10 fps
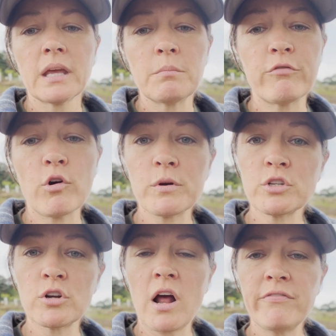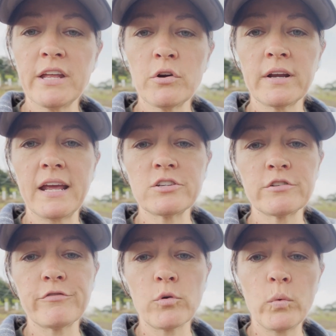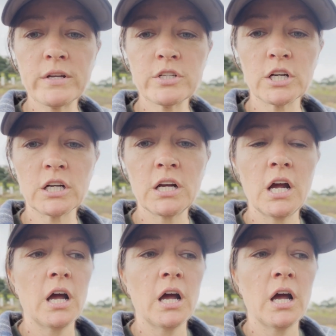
before we turn off the irrigation for winter.